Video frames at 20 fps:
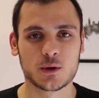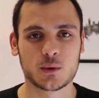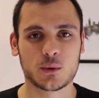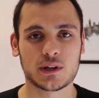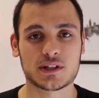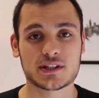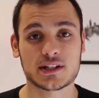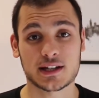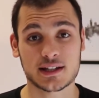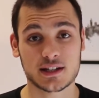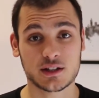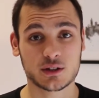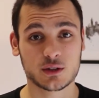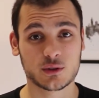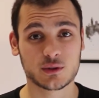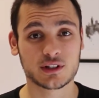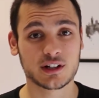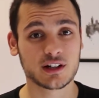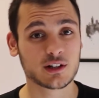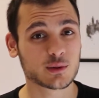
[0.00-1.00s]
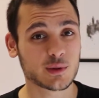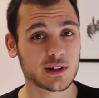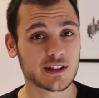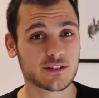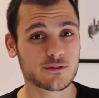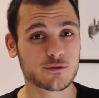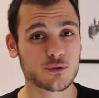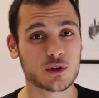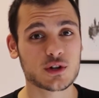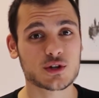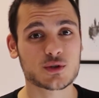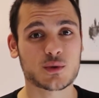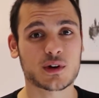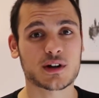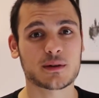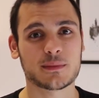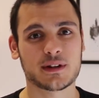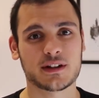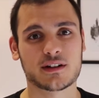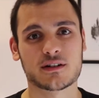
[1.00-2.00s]
which has in total 24
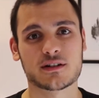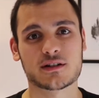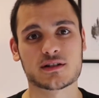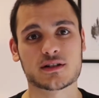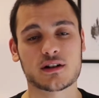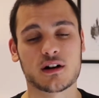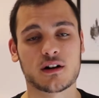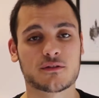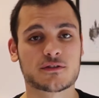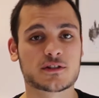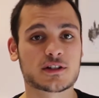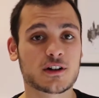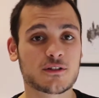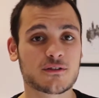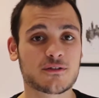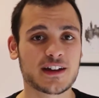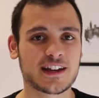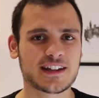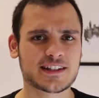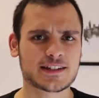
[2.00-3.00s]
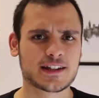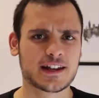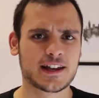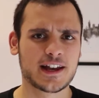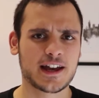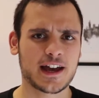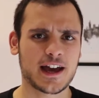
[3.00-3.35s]
square meters of surface,